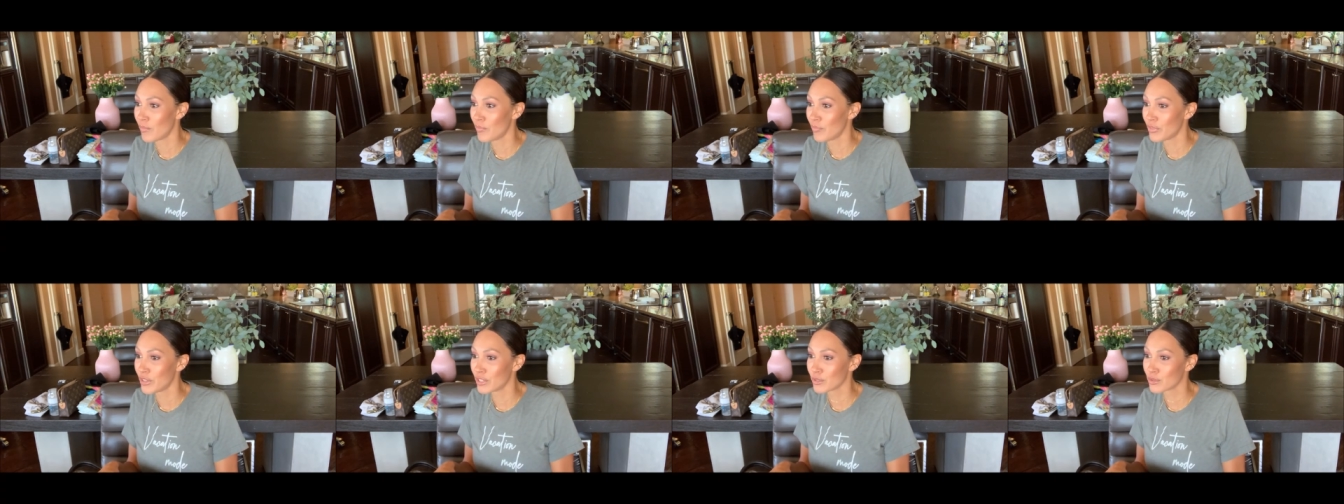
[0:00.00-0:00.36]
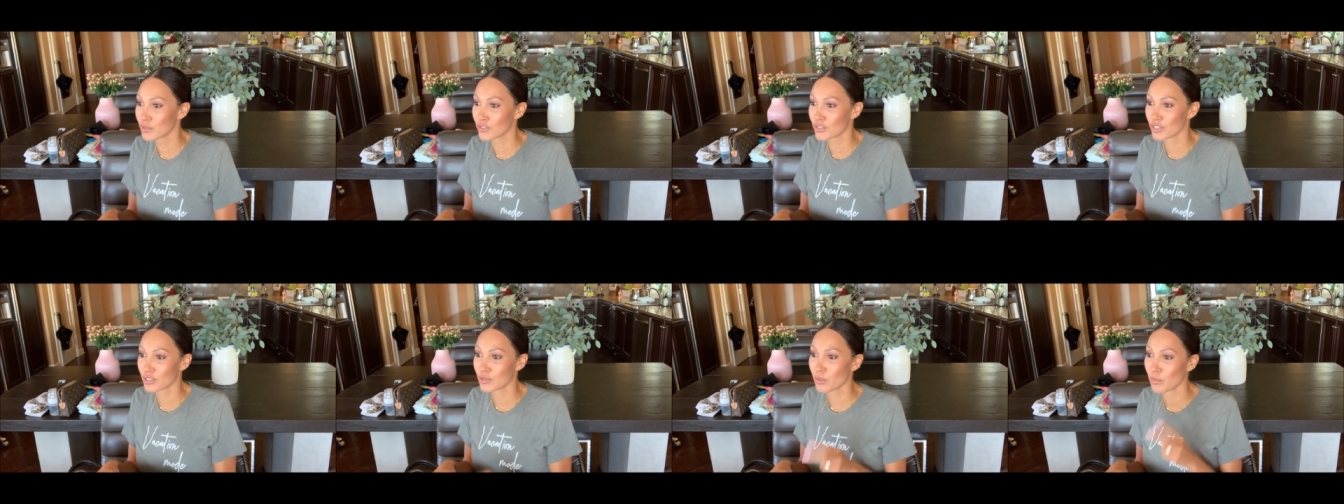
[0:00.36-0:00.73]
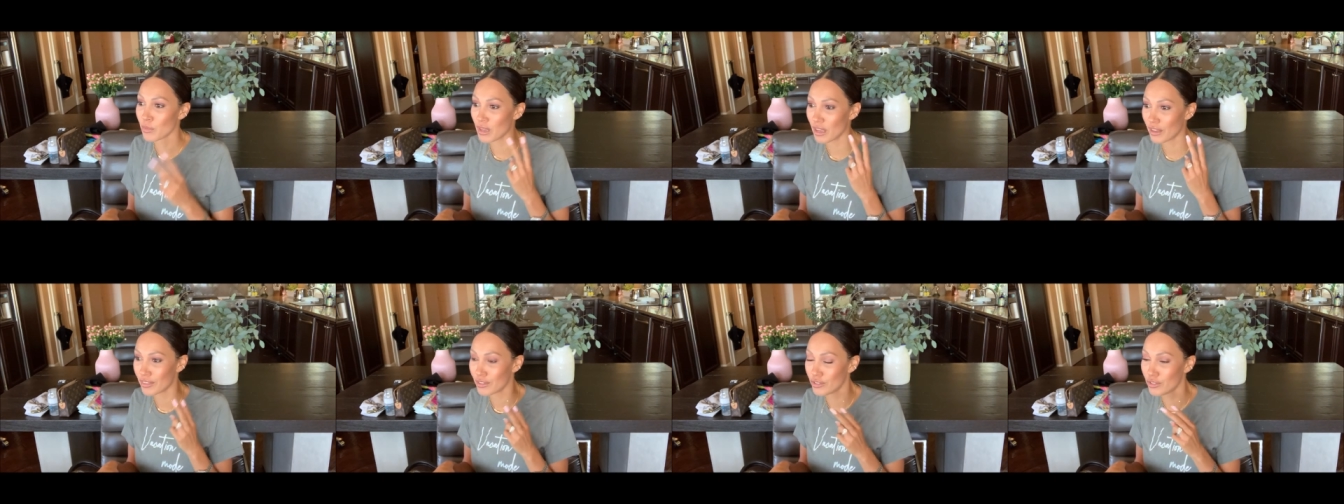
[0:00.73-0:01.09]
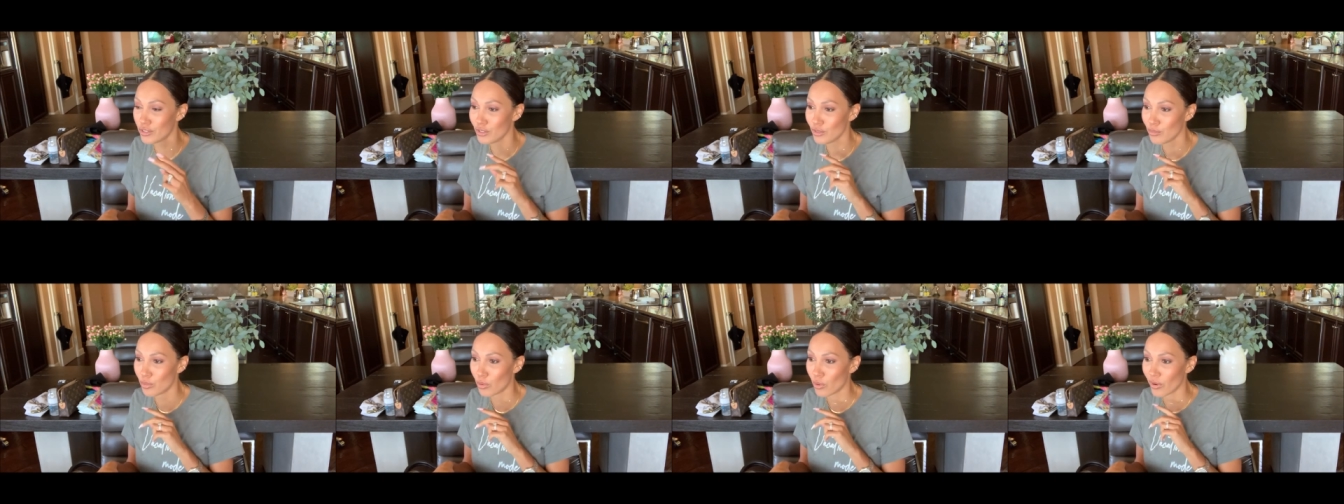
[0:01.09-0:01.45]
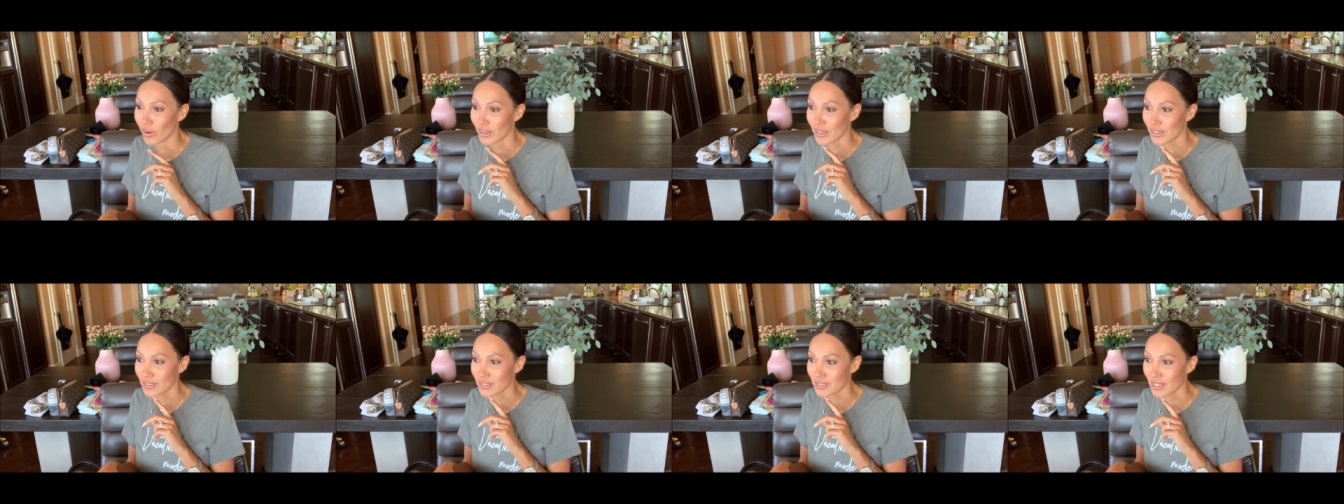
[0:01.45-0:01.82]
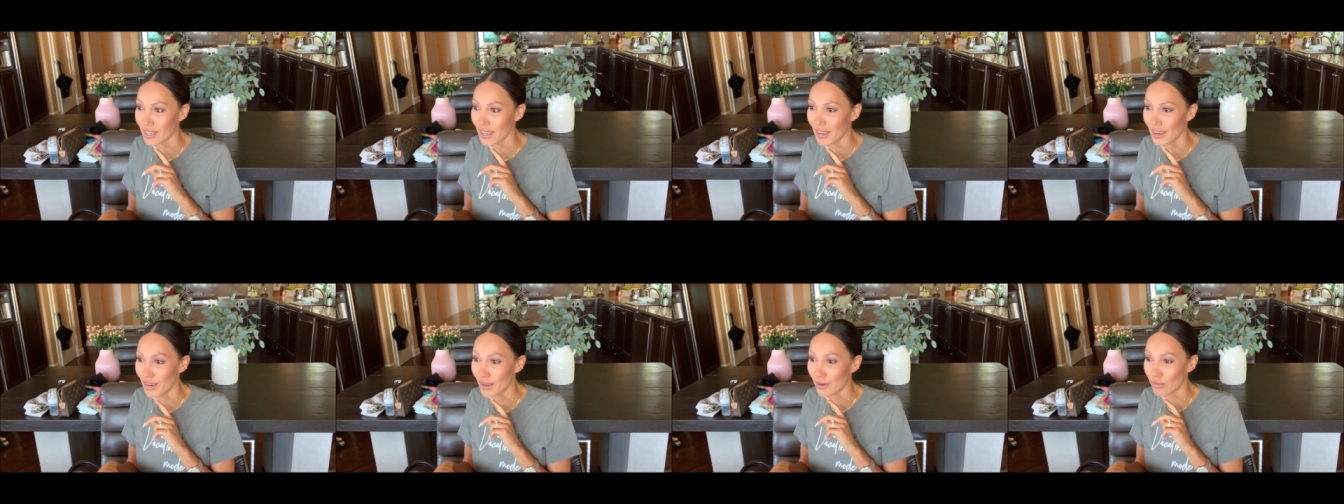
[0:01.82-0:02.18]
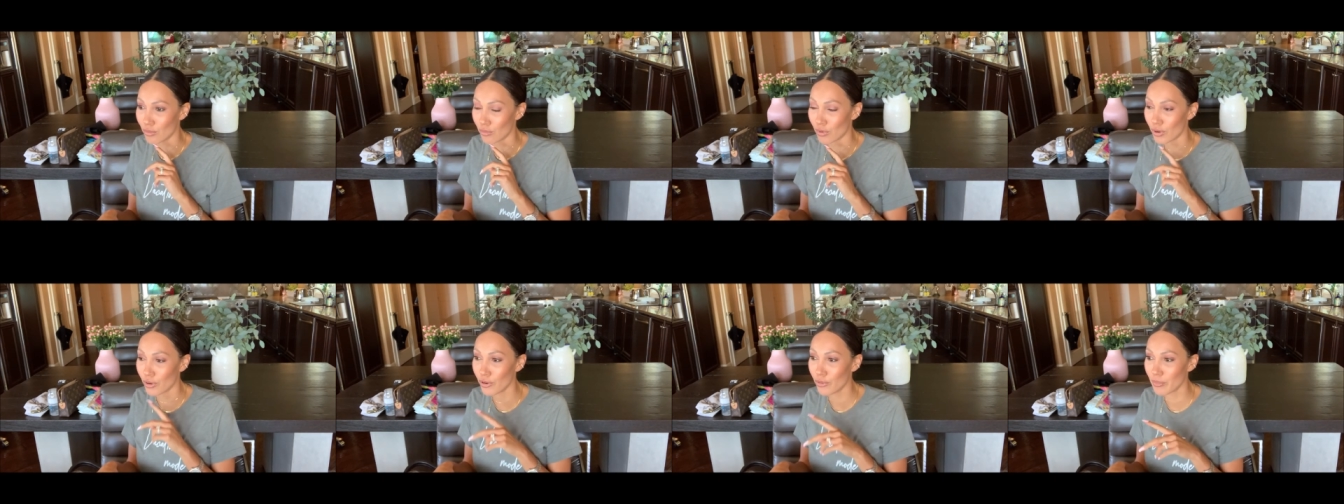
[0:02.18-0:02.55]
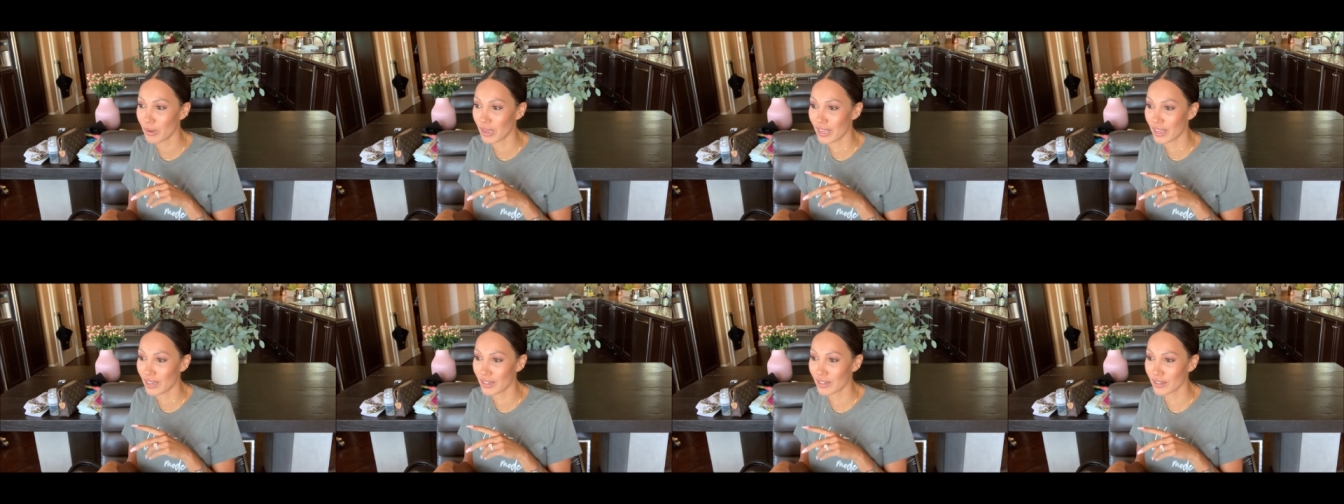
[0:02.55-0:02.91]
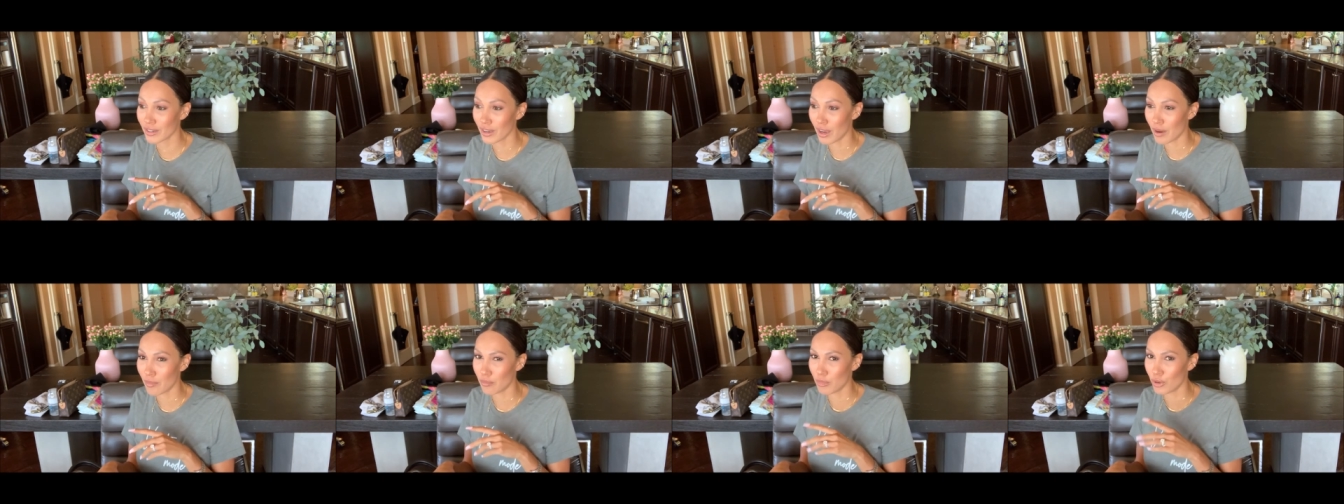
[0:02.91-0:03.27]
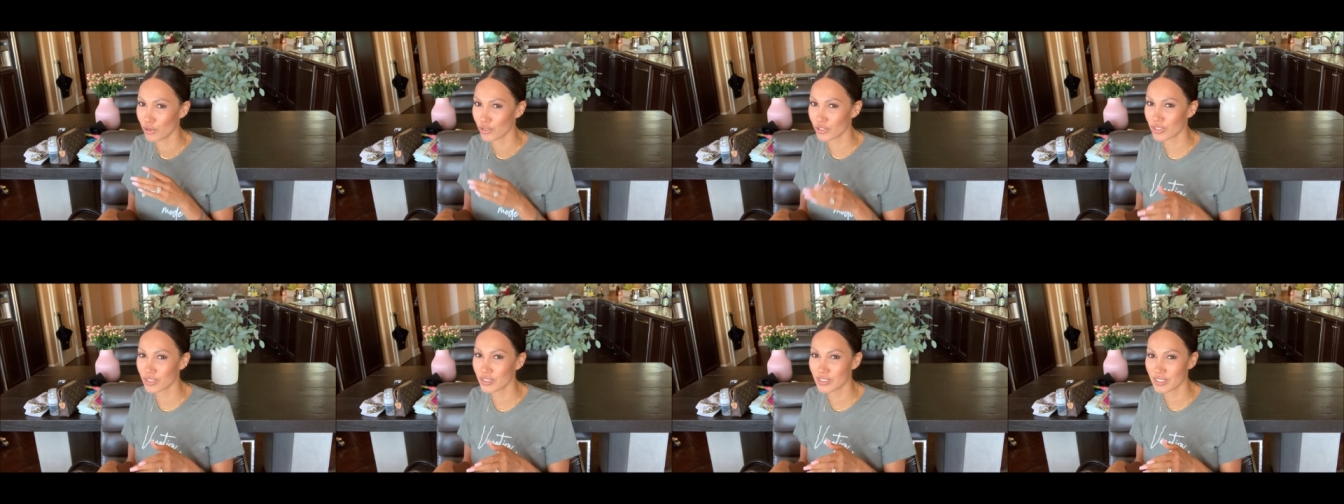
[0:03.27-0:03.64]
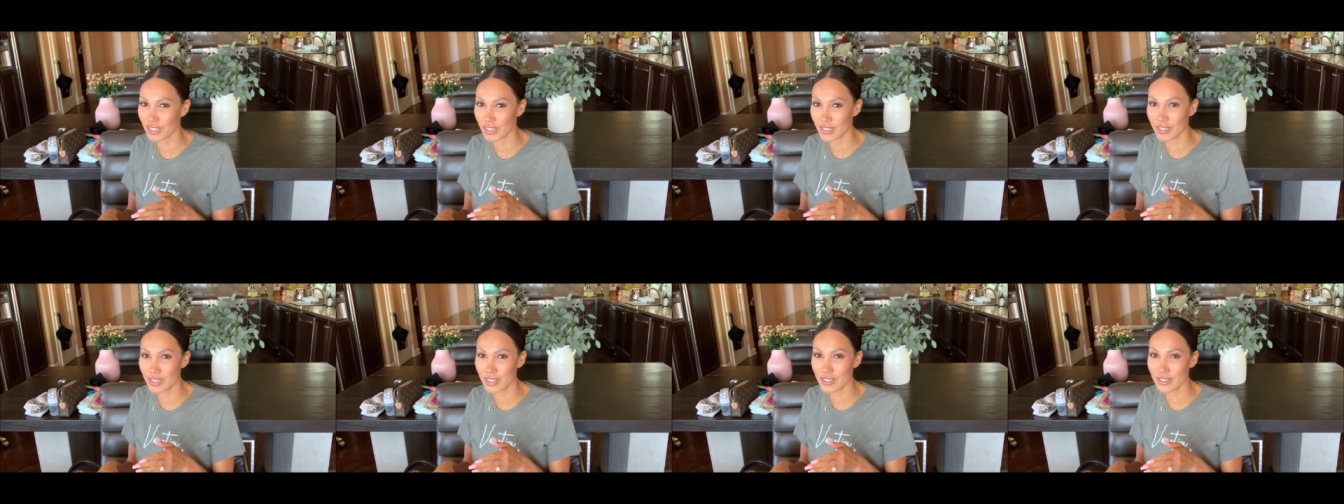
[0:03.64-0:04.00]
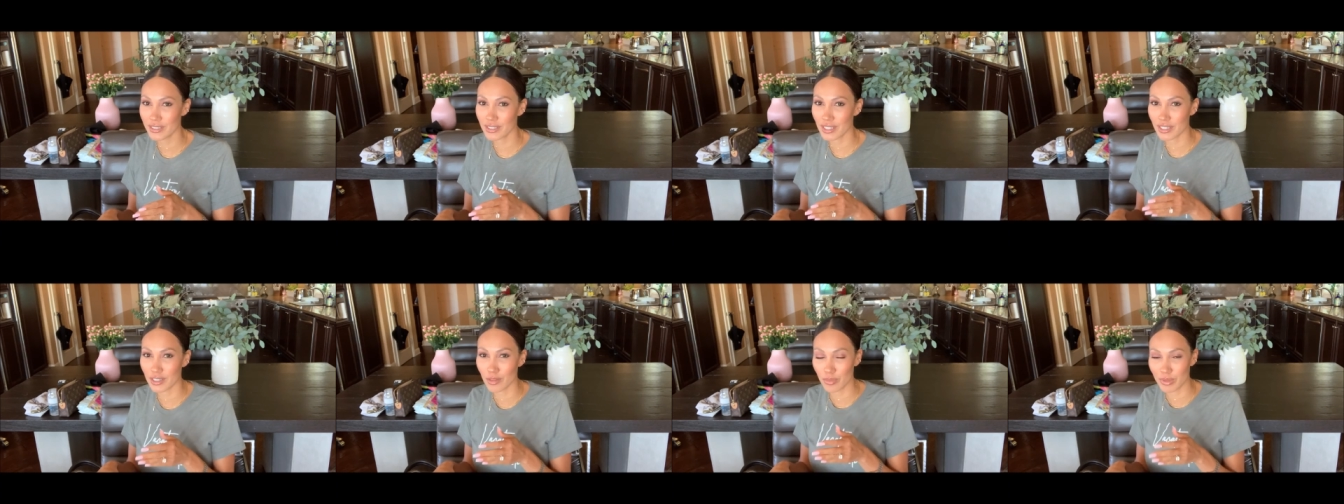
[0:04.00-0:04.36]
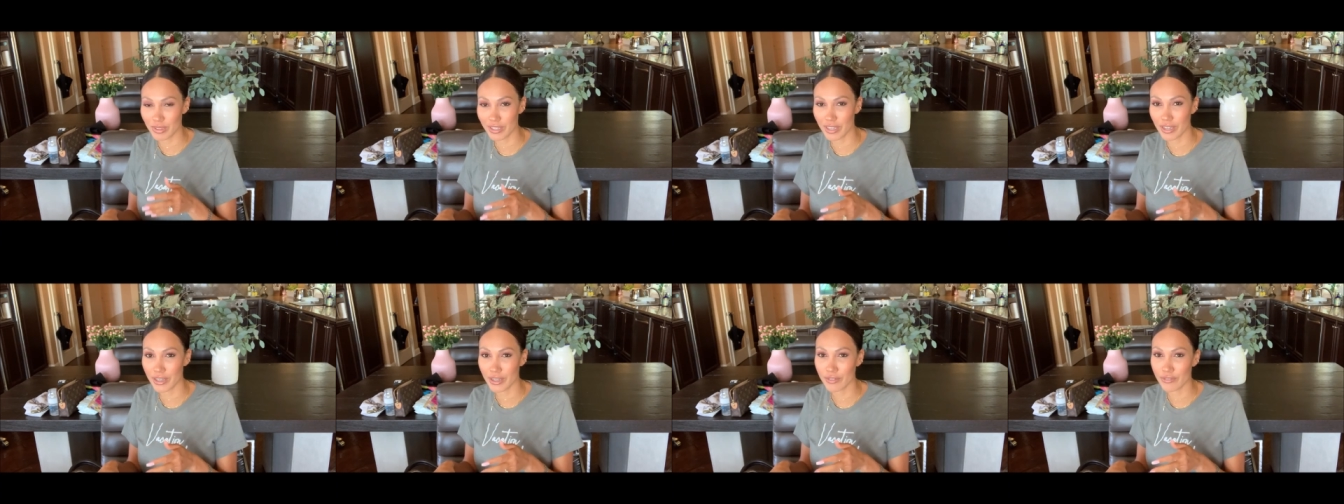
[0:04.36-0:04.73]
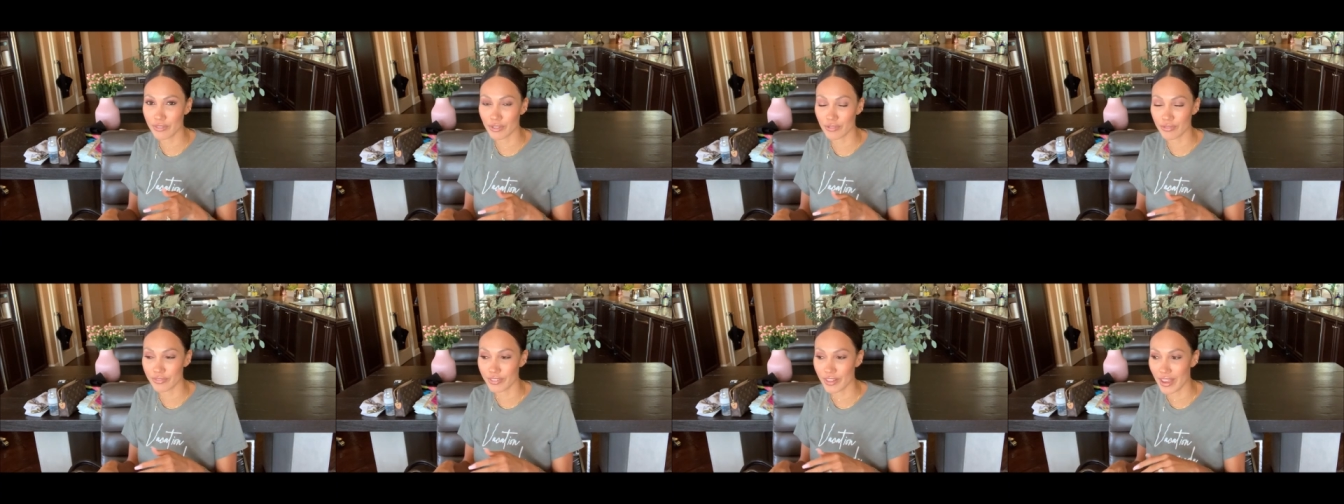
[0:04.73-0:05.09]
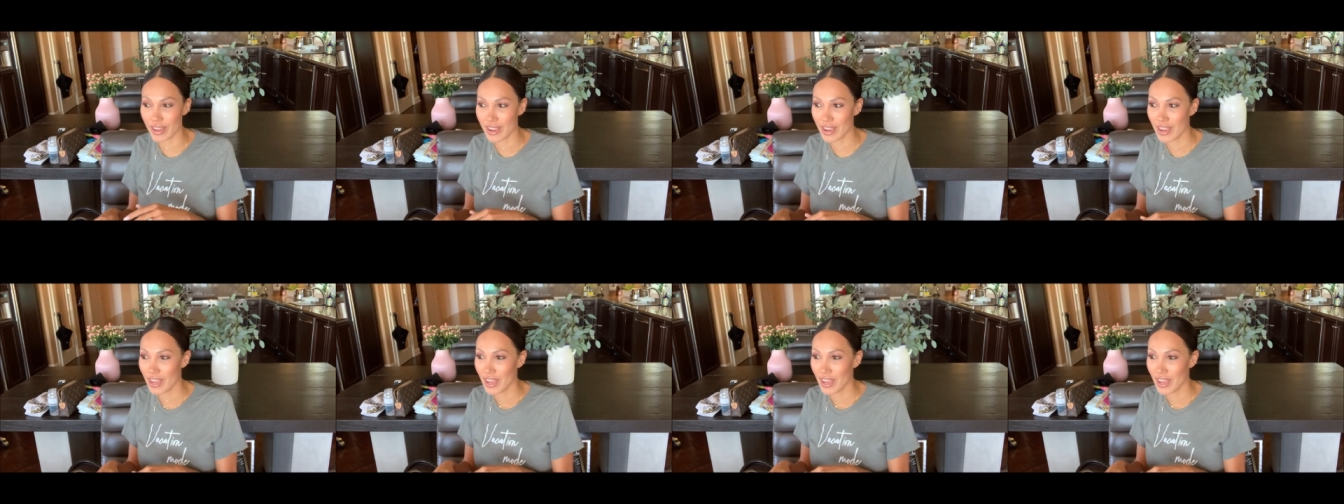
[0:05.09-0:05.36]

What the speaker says: this was just when we had the two boys, and Roman got motion sickness at the beginning of the flight,